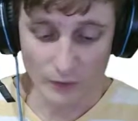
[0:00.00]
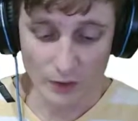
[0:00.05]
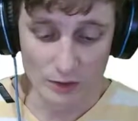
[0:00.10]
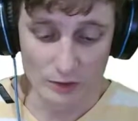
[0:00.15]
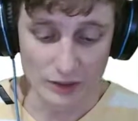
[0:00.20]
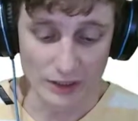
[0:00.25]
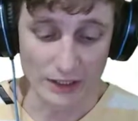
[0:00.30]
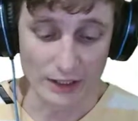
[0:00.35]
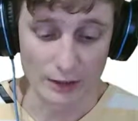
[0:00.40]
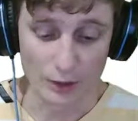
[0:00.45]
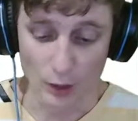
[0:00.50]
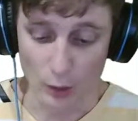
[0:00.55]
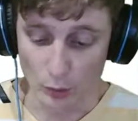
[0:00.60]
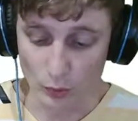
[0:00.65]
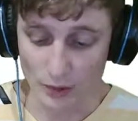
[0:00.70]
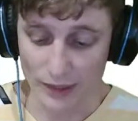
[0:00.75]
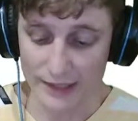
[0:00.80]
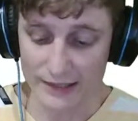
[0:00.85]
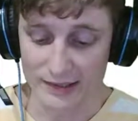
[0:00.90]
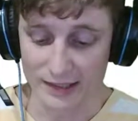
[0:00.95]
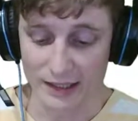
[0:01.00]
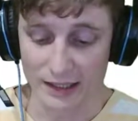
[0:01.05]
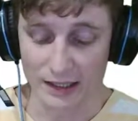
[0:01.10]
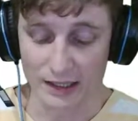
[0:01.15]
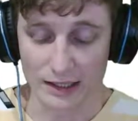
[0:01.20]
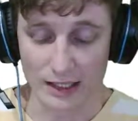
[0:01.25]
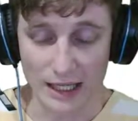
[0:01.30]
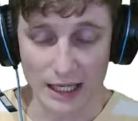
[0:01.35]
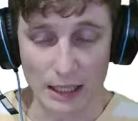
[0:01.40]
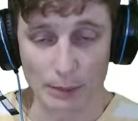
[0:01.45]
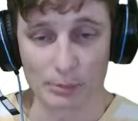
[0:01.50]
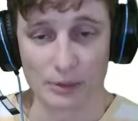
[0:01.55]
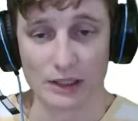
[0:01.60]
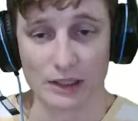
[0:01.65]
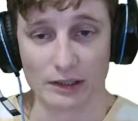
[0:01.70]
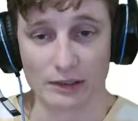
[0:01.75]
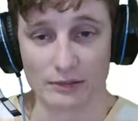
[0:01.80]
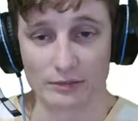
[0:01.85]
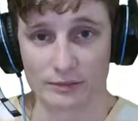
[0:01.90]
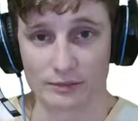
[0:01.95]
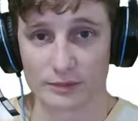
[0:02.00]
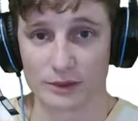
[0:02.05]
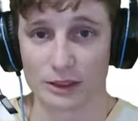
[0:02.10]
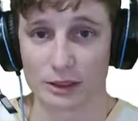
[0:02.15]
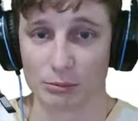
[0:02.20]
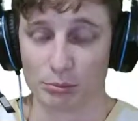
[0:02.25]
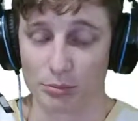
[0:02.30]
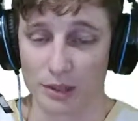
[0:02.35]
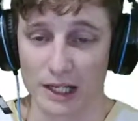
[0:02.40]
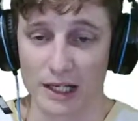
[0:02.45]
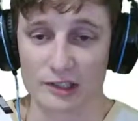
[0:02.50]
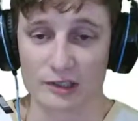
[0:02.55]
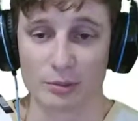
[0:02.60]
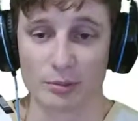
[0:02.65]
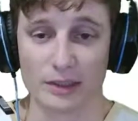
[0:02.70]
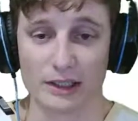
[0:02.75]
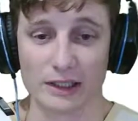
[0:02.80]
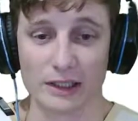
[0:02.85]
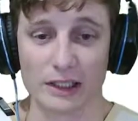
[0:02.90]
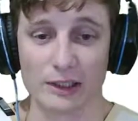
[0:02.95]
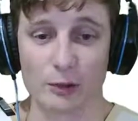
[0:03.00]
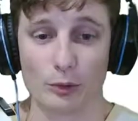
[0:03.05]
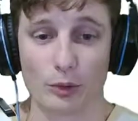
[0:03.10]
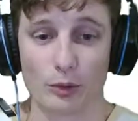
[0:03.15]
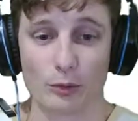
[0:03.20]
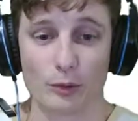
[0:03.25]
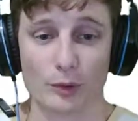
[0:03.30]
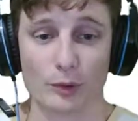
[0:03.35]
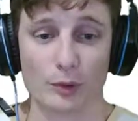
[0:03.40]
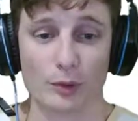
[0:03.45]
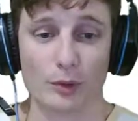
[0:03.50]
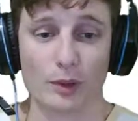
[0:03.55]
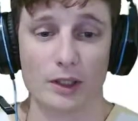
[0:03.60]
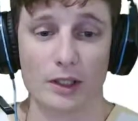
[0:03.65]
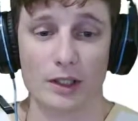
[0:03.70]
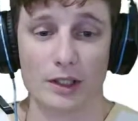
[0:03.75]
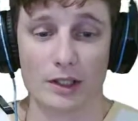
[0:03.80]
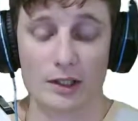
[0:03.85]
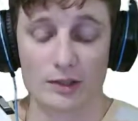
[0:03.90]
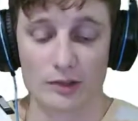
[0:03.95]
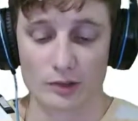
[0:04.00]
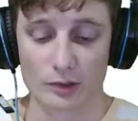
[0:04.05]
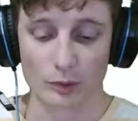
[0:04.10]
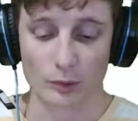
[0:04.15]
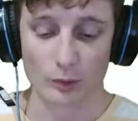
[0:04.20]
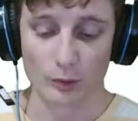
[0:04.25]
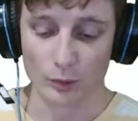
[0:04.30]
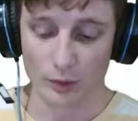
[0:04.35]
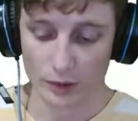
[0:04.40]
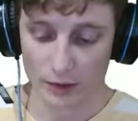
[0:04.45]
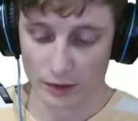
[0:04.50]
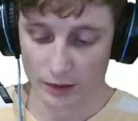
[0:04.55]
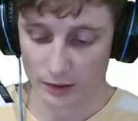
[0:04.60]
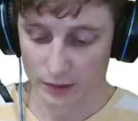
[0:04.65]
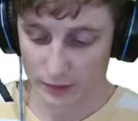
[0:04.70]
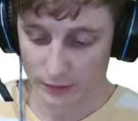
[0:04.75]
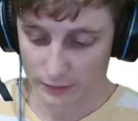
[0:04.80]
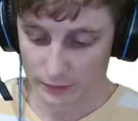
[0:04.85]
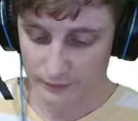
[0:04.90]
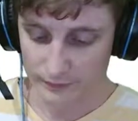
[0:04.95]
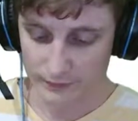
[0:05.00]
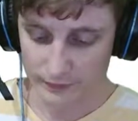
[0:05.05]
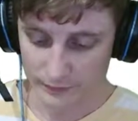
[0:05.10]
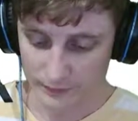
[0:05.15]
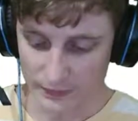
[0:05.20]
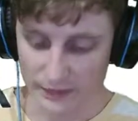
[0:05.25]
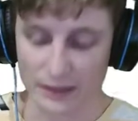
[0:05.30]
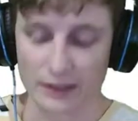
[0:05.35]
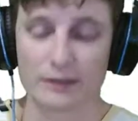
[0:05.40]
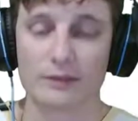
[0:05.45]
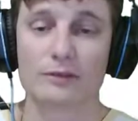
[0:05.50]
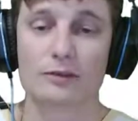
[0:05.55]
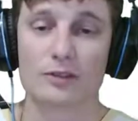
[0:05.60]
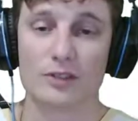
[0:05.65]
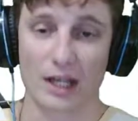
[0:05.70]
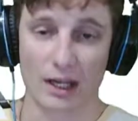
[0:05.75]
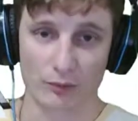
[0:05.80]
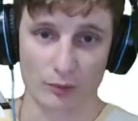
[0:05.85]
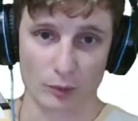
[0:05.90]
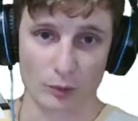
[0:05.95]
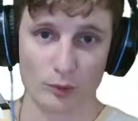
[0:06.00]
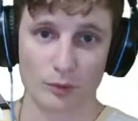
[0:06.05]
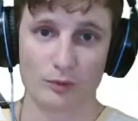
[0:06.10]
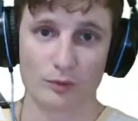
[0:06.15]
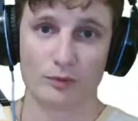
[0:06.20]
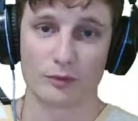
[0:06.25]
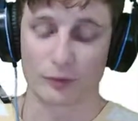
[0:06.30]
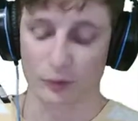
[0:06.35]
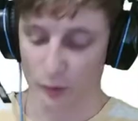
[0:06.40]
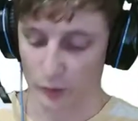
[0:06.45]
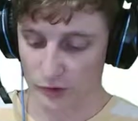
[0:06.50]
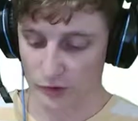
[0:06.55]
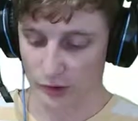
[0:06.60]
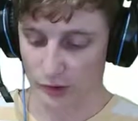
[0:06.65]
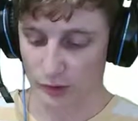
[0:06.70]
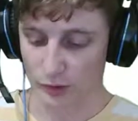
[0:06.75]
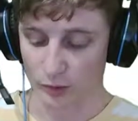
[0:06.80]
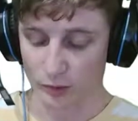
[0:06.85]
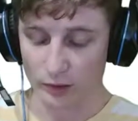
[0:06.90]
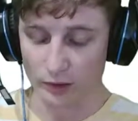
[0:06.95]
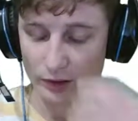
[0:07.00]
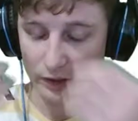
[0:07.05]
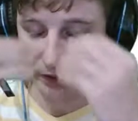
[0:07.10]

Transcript: Yeah, notarizing a copy possibly get you through. So TEFL Full Circle